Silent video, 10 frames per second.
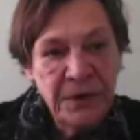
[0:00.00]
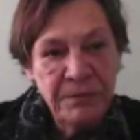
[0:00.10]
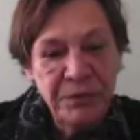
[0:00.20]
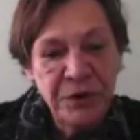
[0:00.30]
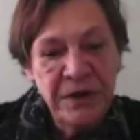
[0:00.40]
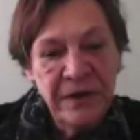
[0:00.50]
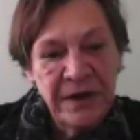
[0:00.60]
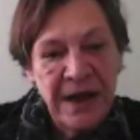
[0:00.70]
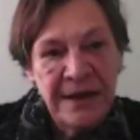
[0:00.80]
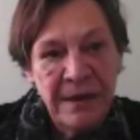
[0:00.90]
putting the
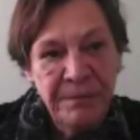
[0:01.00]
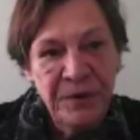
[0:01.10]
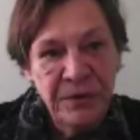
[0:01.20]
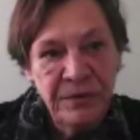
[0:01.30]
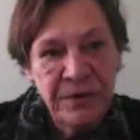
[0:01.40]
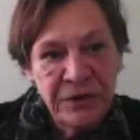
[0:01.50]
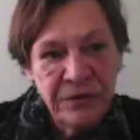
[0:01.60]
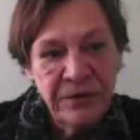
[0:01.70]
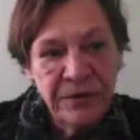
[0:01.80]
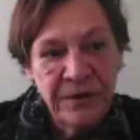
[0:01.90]
CAADP unit or
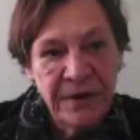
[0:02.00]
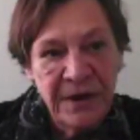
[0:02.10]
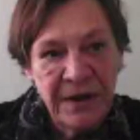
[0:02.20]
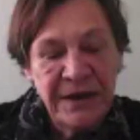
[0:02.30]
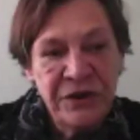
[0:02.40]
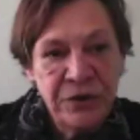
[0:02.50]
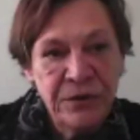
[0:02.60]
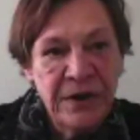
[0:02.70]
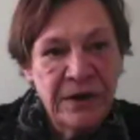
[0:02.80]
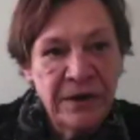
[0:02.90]
into
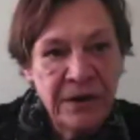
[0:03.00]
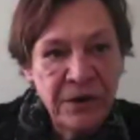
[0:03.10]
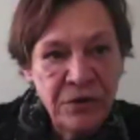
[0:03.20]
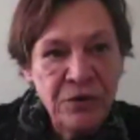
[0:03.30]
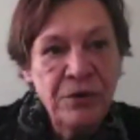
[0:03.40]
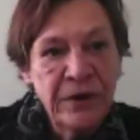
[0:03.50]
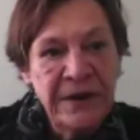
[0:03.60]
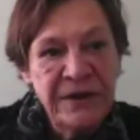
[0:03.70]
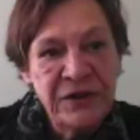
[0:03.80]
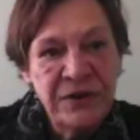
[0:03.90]
their core
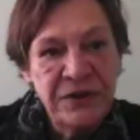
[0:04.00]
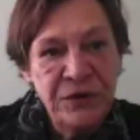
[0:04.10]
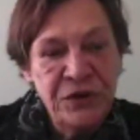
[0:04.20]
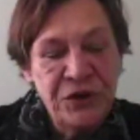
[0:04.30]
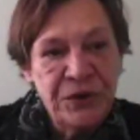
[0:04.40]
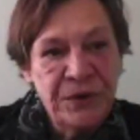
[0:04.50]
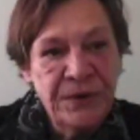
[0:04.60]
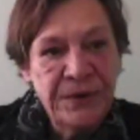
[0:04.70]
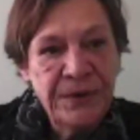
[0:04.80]
institution